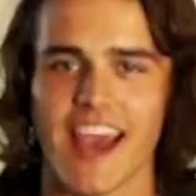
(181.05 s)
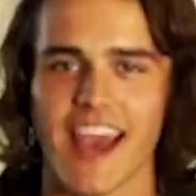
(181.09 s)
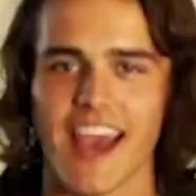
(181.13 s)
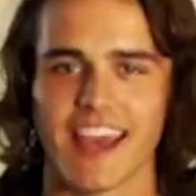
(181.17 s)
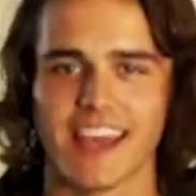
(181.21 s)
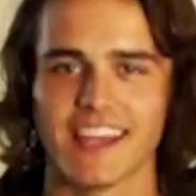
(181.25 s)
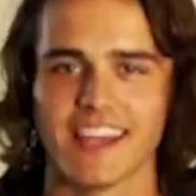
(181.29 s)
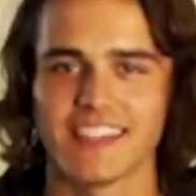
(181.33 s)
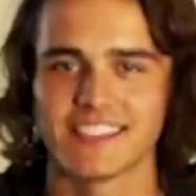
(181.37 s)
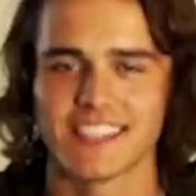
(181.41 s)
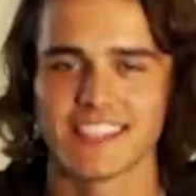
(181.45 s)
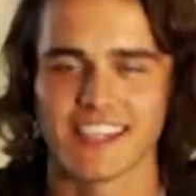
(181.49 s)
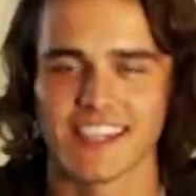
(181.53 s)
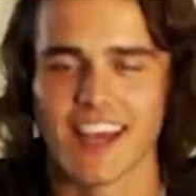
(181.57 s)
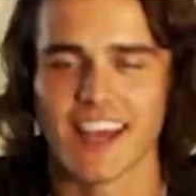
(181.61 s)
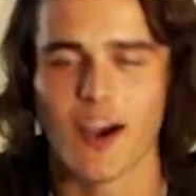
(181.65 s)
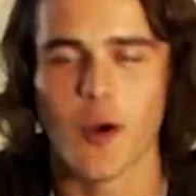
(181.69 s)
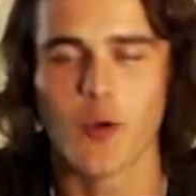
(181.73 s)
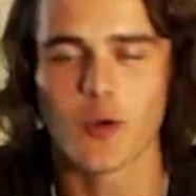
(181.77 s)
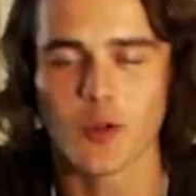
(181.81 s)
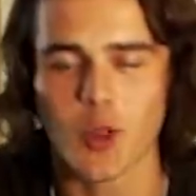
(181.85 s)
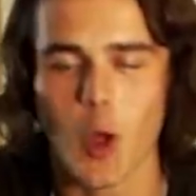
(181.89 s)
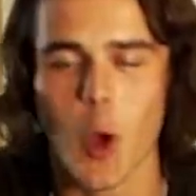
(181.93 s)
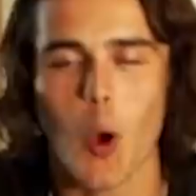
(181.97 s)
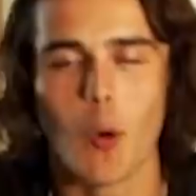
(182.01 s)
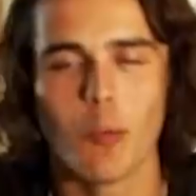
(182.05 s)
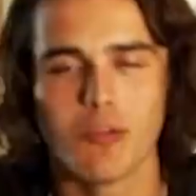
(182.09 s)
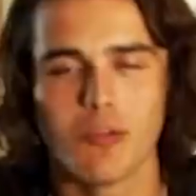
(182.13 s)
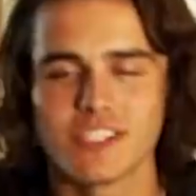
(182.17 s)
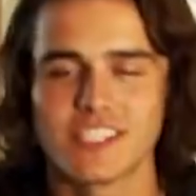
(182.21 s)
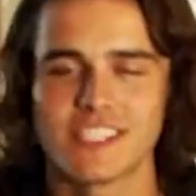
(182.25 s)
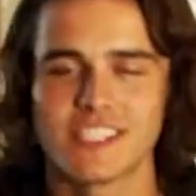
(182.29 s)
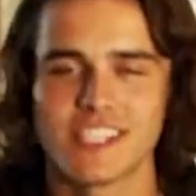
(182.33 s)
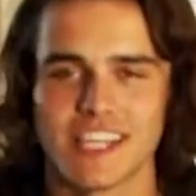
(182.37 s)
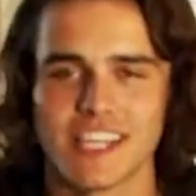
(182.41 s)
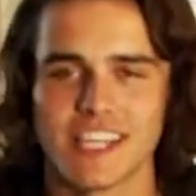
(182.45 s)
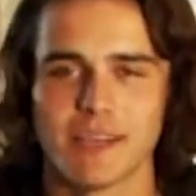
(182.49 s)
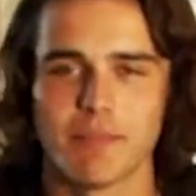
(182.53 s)
Yeah, it's
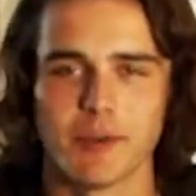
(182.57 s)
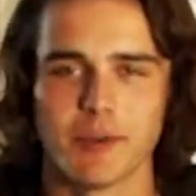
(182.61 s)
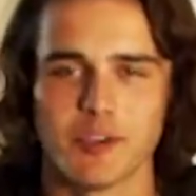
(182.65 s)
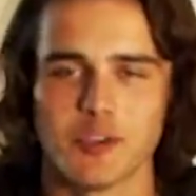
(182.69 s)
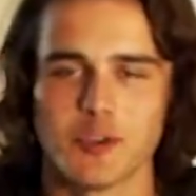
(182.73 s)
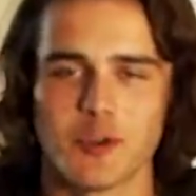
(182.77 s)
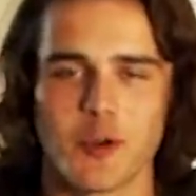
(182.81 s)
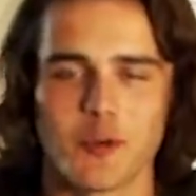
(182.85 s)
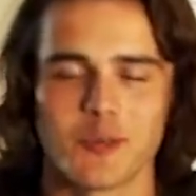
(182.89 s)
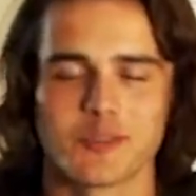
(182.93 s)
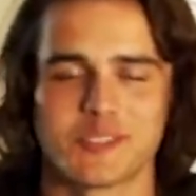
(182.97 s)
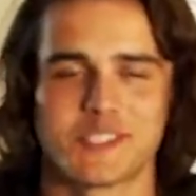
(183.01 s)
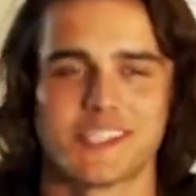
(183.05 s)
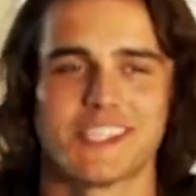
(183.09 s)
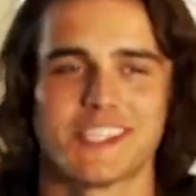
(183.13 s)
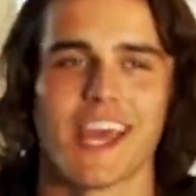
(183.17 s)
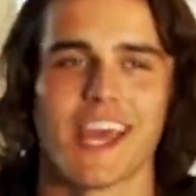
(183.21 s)
Oklahoma City, but you don't